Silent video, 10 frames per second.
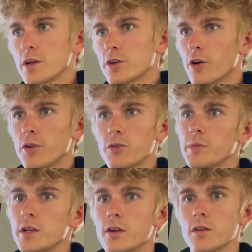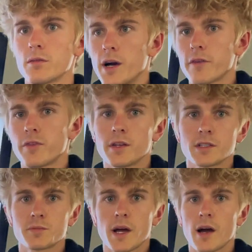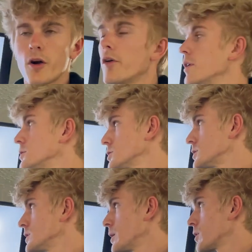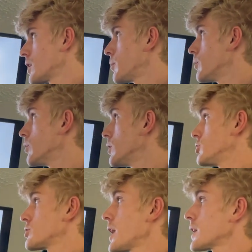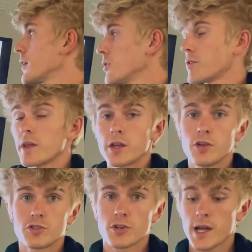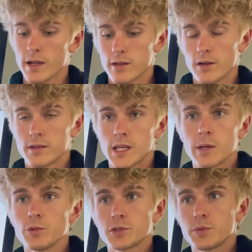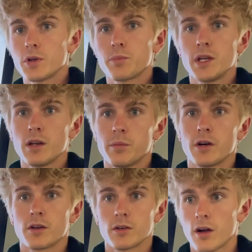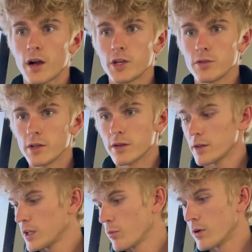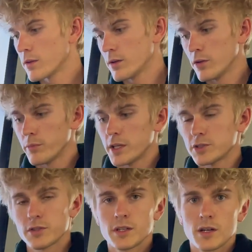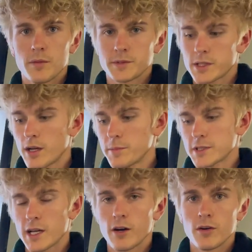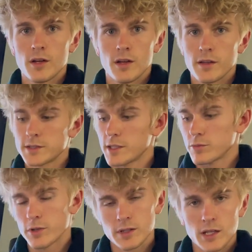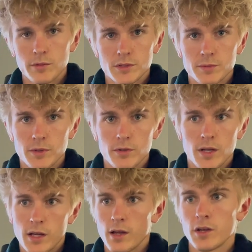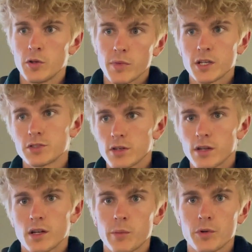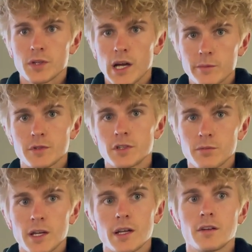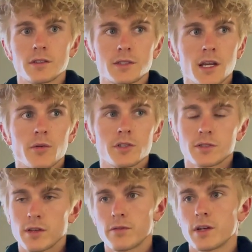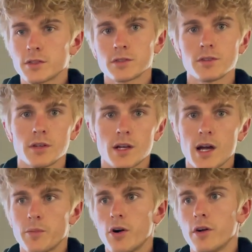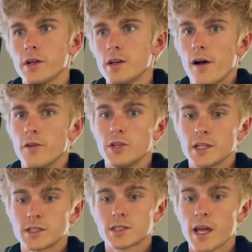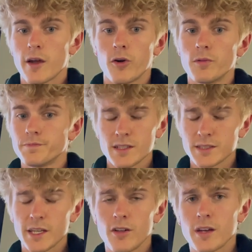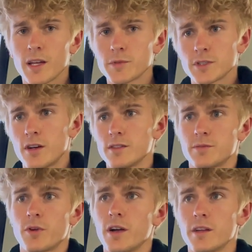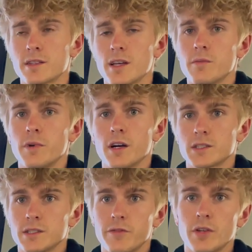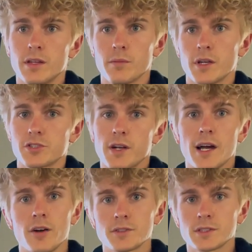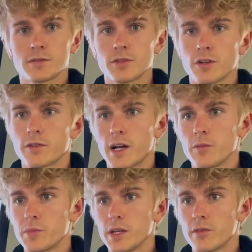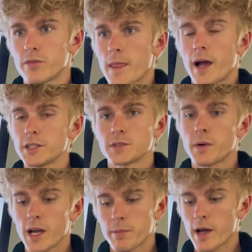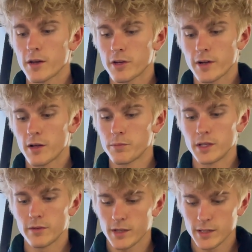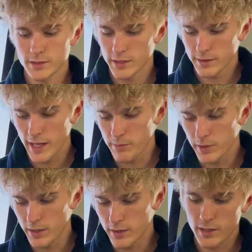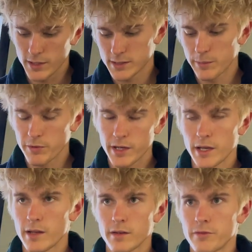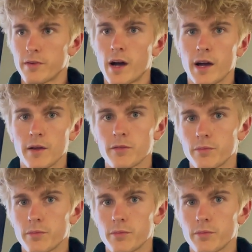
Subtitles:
it, Chronometer, MyFitnessPal, just to name a couple. You track everything. You track a tablespoon of peanut butter. All right, you literally get one of the little measuring cups out that says 1 tablespoon. You measure it a couple of times when you're making your sandwich, and then eventually you can eyeball it. You get a scale. A scale on Amazon is probably like $10 if you need to measure ounces for your ground beef. I just buy a pound of ground beef. It's like that big, and I separate it into 5